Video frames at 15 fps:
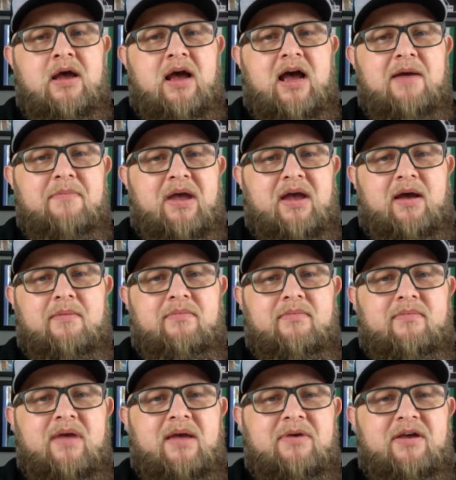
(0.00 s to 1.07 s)
I
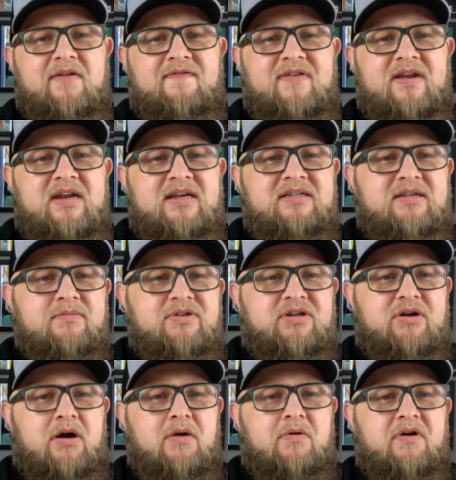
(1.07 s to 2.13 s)
may be offending some
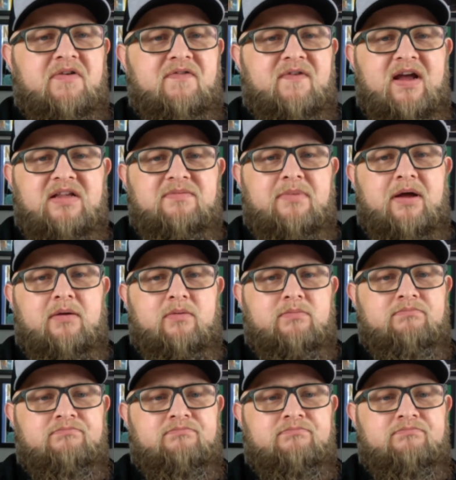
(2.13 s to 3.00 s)
Star Wars fans, but